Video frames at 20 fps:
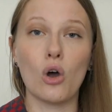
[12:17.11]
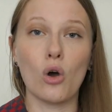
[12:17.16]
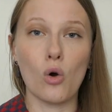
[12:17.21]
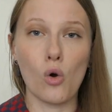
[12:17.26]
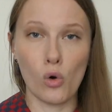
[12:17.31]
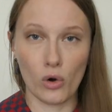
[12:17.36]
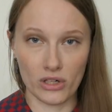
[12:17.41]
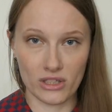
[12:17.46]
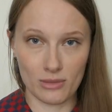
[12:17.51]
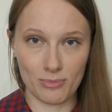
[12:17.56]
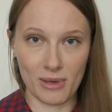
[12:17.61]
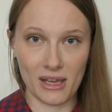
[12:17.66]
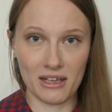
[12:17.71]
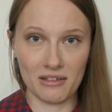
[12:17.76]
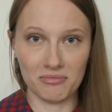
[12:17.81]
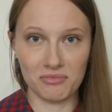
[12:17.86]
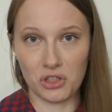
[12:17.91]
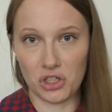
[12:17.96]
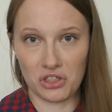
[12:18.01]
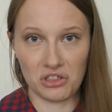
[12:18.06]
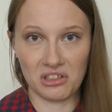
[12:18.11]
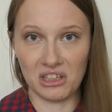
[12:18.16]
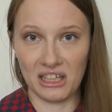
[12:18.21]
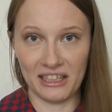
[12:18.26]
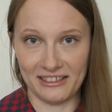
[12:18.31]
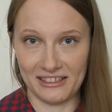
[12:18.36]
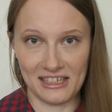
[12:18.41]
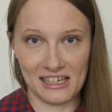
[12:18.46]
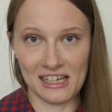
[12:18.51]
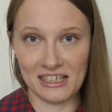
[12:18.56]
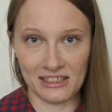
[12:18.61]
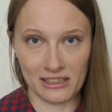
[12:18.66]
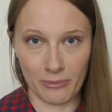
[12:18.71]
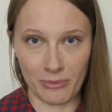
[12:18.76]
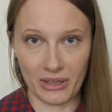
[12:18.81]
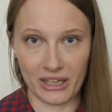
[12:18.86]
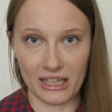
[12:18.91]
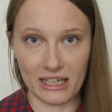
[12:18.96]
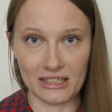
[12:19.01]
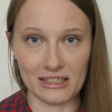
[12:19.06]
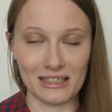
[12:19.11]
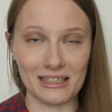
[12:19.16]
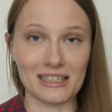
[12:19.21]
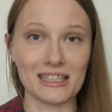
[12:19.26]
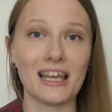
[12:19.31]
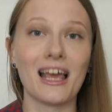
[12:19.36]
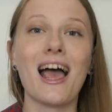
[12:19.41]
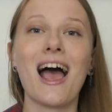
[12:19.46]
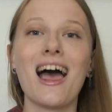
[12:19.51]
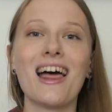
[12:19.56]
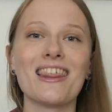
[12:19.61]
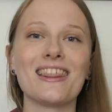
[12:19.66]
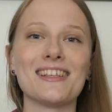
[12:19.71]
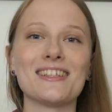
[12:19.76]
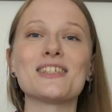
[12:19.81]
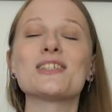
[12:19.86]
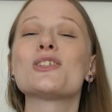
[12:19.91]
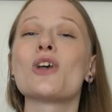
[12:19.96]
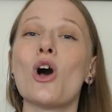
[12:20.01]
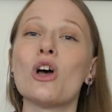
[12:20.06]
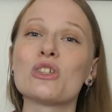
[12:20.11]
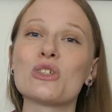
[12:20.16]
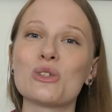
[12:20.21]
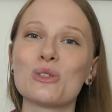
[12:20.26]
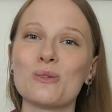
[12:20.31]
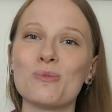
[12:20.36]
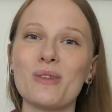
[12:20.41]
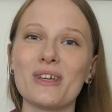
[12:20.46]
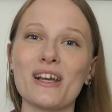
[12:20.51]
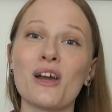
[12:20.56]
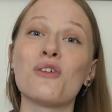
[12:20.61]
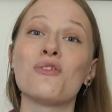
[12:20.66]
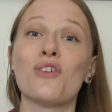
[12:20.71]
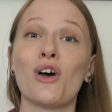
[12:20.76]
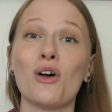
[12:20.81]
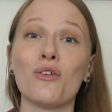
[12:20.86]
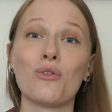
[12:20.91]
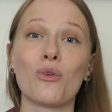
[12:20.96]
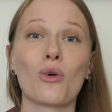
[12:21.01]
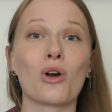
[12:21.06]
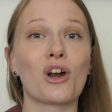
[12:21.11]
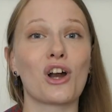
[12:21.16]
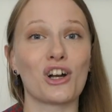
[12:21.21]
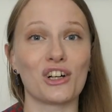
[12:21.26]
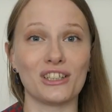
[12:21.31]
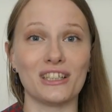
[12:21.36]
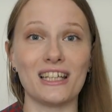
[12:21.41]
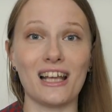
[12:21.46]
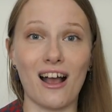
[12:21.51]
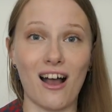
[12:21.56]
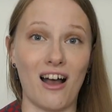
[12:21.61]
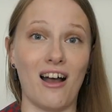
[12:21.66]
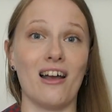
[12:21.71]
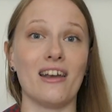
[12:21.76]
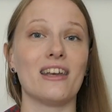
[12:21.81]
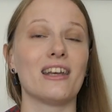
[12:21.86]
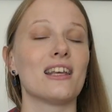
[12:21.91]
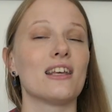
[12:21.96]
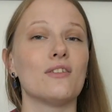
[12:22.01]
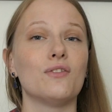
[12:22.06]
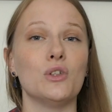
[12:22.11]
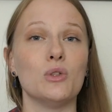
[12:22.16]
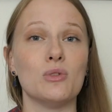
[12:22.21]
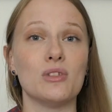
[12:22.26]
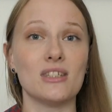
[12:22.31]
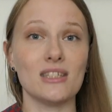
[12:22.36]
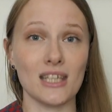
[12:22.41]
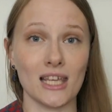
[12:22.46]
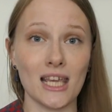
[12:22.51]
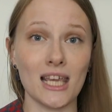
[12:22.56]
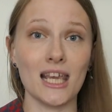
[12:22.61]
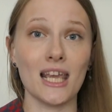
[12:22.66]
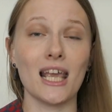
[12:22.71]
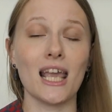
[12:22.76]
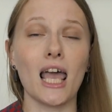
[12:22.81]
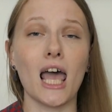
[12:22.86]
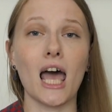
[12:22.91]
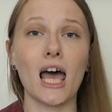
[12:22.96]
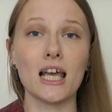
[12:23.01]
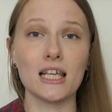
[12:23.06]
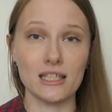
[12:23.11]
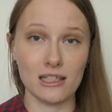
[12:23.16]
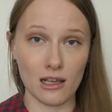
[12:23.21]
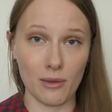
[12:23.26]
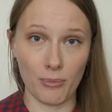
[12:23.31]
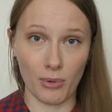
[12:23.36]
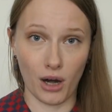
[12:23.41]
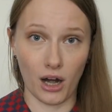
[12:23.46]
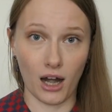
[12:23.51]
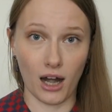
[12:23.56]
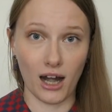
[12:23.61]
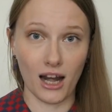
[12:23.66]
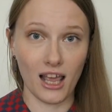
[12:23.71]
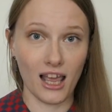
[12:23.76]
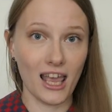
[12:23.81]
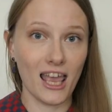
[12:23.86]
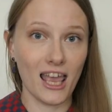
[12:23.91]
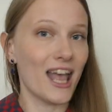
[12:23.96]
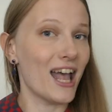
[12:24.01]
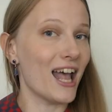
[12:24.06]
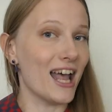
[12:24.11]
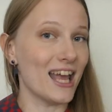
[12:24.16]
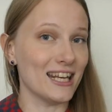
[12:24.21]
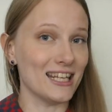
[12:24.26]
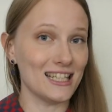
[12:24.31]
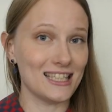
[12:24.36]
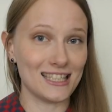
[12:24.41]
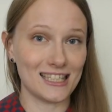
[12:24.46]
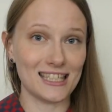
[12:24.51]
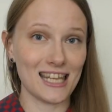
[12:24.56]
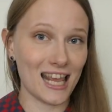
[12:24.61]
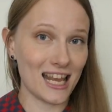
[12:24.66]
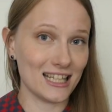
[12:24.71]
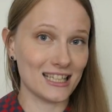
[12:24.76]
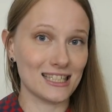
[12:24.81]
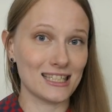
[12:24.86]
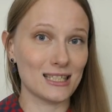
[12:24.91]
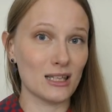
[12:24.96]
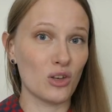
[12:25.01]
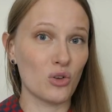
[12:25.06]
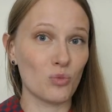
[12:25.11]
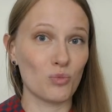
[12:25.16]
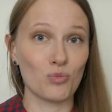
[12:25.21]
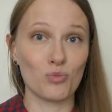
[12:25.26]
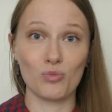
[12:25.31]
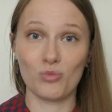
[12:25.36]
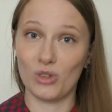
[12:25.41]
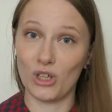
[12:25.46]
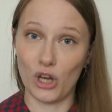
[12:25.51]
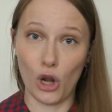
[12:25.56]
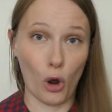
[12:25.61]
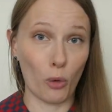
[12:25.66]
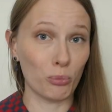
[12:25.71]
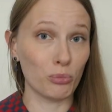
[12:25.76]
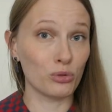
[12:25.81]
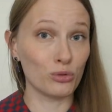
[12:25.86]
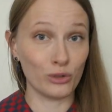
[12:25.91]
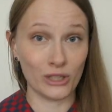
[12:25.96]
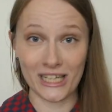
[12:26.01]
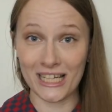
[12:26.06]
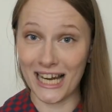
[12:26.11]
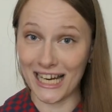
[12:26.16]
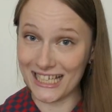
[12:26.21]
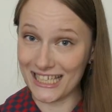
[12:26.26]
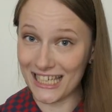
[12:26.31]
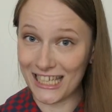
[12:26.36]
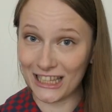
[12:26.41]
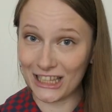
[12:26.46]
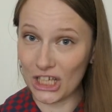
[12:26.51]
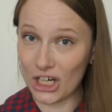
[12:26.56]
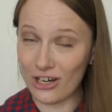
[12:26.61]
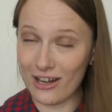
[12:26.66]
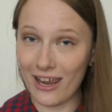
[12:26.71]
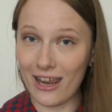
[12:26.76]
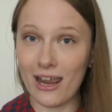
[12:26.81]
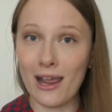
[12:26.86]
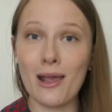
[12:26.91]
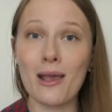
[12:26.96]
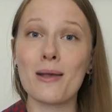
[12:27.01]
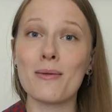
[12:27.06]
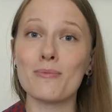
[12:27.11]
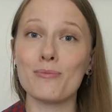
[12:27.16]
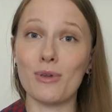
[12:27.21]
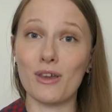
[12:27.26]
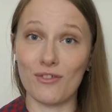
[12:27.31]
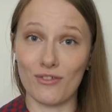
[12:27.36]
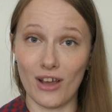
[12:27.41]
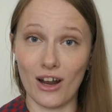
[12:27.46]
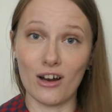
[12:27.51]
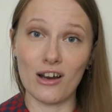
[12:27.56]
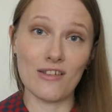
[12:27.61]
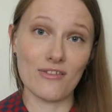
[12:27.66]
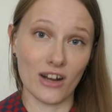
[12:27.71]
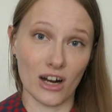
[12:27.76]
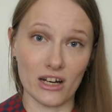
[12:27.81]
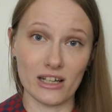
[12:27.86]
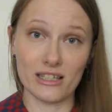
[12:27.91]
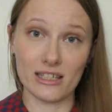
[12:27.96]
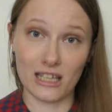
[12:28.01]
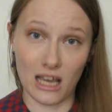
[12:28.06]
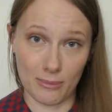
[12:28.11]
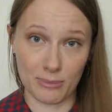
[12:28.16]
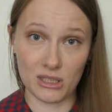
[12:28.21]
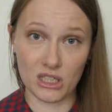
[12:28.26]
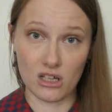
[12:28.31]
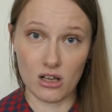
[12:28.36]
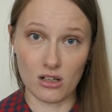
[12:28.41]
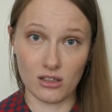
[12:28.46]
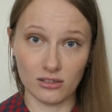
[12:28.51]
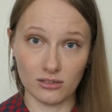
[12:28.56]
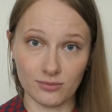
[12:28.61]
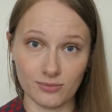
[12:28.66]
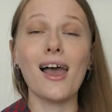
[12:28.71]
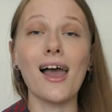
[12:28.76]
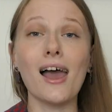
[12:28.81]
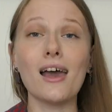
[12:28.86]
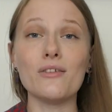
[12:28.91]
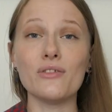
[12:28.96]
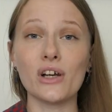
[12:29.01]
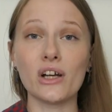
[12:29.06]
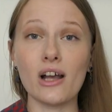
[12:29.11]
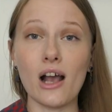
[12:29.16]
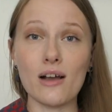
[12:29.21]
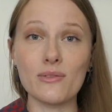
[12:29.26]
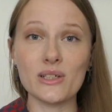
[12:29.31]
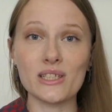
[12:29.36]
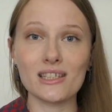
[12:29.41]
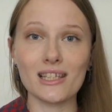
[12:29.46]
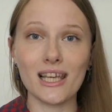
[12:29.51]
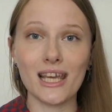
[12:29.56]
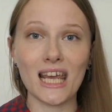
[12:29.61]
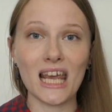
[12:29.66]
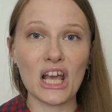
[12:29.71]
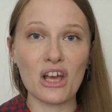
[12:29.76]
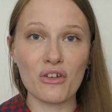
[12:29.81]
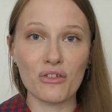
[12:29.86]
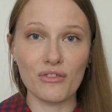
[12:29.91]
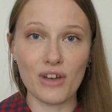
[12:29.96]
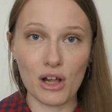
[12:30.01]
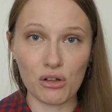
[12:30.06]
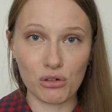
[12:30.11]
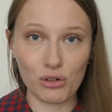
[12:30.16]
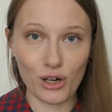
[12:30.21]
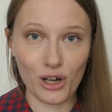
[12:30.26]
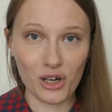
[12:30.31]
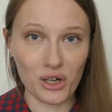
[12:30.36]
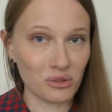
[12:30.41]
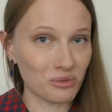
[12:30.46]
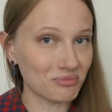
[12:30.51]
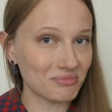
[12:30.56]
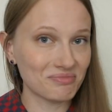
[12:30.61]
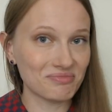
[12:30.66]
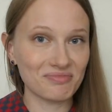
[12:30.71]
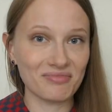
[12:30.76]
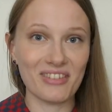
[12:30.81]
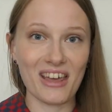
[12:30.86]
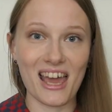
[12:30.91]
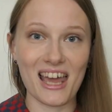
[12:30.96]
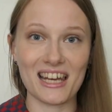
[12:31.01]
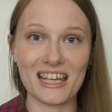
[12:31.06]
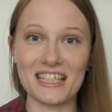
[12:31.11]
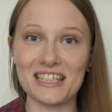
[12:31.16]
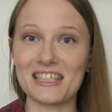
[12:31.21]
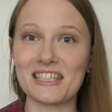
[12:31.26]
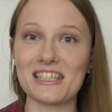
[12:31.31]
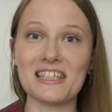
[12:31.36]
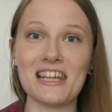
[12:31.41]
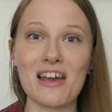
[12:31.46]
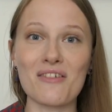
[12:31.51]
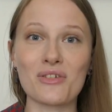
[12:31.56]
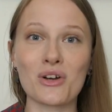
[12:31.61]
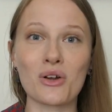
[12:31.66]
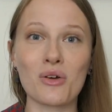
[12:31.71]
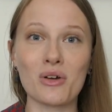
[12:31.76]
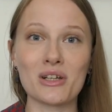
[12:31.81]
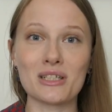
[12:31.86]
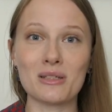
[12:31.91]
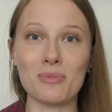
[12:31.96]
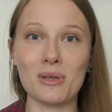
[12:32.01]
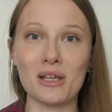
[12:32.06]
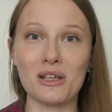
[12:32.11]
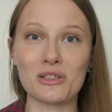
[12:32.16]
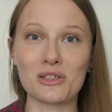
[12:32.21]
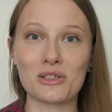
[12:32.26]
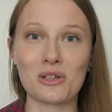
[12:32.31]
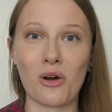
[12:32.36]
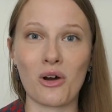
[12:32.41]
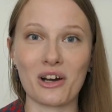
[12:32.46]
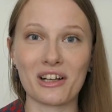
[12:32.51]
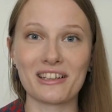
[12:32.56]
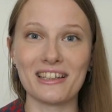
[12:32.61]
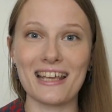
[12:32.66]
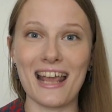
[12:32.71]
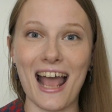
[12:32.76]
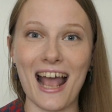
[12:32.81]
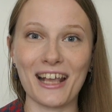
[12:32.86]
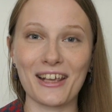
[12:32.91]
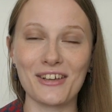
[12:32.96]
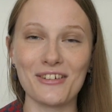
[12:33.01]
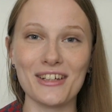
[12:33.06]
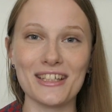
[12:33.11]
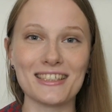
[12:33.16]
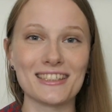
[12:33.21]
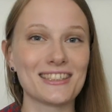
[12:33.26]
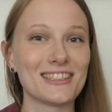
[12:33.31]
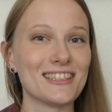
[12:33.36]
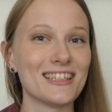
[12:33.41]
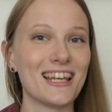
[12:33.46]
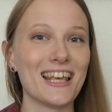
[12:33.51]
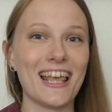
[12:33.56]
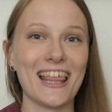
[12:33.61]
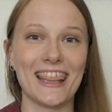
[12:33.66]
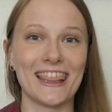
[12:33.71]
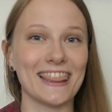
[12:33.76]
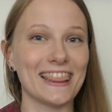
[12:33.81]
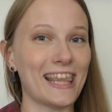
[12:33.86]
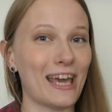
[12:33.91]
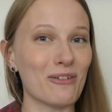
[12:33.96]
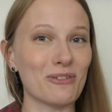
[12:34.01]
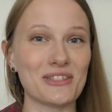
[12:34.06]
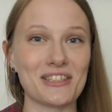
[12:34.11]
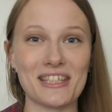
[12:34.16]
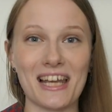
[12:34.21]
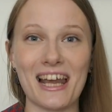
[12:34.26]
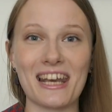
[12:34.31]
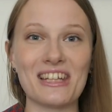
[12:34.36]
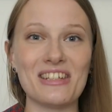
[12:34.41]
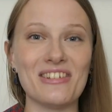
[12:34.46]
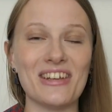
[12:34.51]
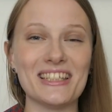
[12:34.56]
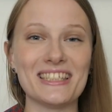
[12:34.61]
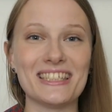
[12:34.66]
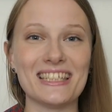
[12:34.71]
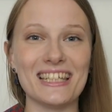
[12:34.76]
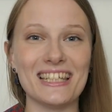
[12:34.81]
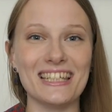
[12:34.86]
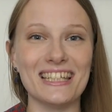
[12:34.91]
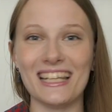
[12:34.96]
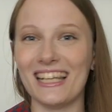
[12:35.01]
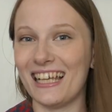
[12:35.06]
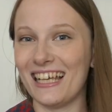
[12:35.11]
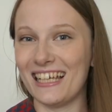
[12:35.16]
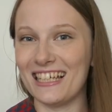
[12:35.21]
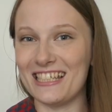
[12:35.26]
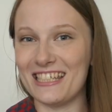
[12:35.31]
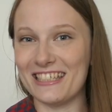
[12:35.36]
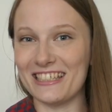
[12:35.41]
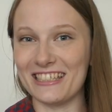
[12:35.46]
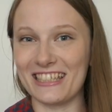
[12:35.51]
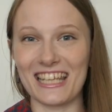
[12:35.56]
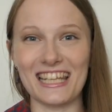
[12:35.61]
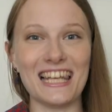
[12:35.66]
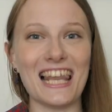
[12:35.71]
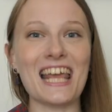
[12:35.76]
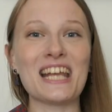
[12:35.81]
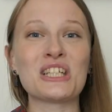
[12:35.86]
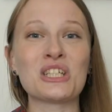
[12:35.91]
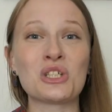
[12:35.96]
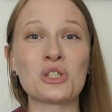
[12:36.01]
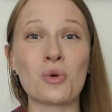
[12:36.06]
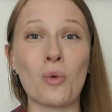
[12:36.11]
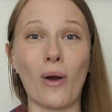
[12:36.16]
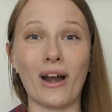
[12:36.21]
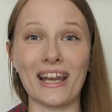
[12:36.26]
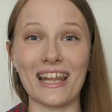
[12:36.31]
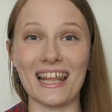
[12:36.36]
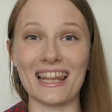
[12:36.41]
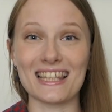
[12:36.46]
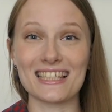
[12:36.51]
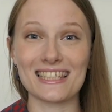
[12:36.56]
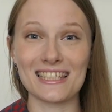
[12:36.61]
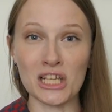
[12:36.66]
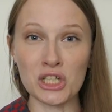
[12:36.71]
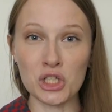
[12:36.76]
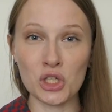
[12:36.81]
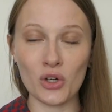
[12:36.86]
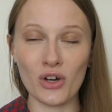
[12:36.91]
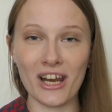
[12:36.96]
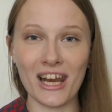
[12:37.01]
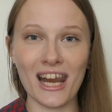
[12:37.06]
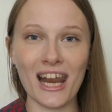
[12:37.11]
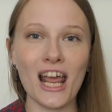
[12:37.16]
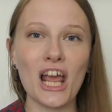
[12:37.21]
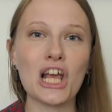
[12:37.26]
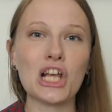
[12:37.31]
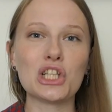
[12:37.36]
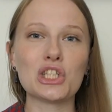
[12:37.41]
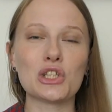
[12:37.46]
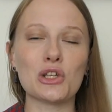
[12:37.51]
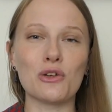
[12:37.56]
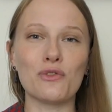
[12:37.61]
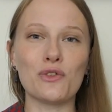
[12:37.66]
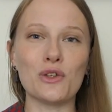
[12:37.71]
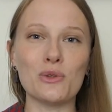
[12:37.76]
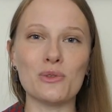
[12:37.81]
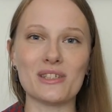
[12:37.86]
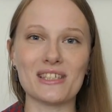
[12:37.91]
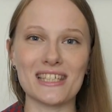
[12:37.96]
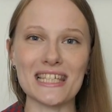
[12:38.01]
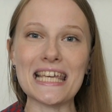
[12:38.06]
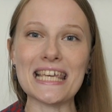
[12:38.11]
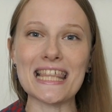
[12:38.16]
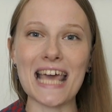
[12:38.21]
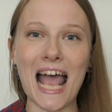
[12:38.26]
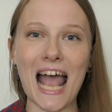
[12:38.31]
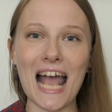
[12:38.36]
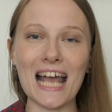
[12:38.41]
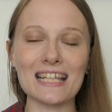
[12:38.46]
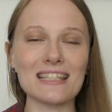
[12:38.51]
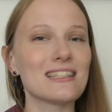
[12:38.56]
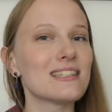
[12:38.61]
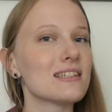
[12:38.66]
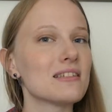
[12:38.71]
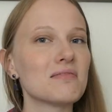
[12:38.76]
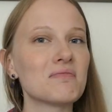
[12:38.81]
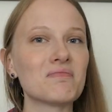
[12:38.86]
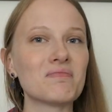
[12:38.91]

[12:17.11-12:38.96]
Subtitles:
Or it's being just listed as something it isn't. This is also something I fell for early on. If you see a zipper and it states, you know, pre-1930, be very, very skeptical. And very obviously, Velcro. That is never going to be historically accurate. That was not invented until the late 20th century. So if you see that,